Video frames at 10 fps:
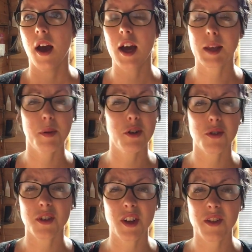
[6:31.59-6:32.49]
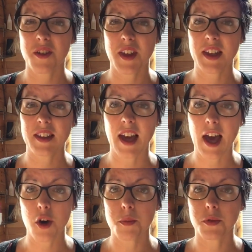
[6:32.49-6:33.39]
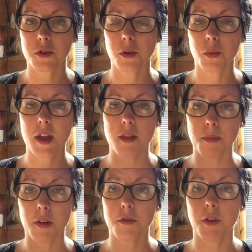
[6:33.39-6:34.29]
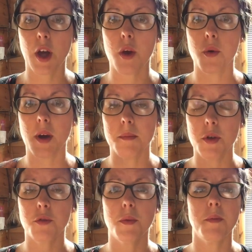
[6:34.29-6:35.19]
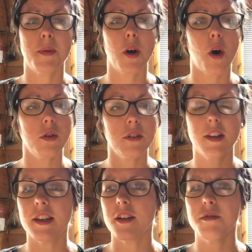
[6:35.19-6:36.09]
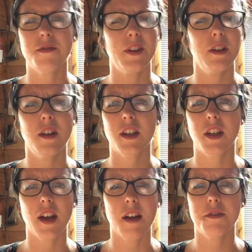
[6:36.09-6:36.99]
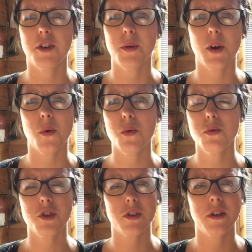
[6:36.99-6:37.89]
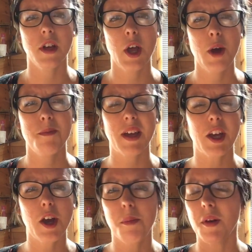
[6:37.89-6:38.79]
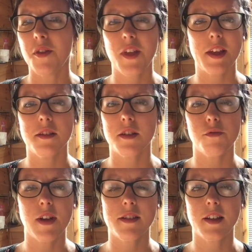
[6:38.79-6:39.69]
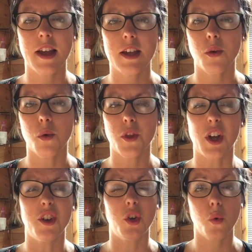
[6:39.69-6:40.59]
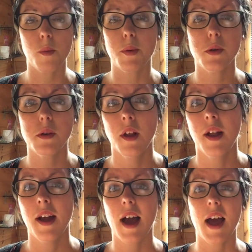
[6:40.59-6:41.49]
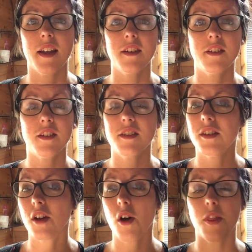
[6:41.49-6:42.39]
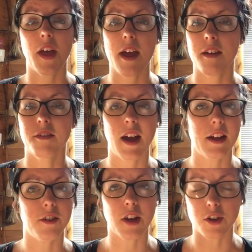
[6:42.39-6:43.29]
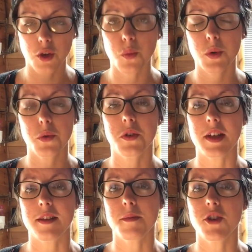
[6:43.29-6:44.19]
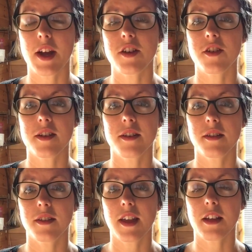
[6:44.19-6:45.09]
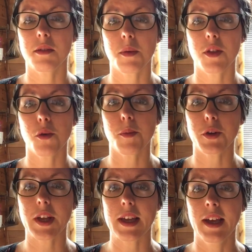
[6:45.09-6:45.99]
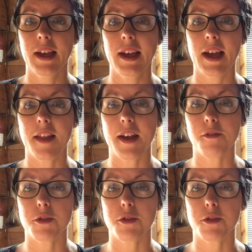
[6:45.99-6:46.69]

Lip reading: Acupuncture is another thing that helps with blood flow and movement, but honestly don't feel like you have to do it all. Just pick a couple of things that resonate or that are doable and just start there, and you will see some changes and things with your body in that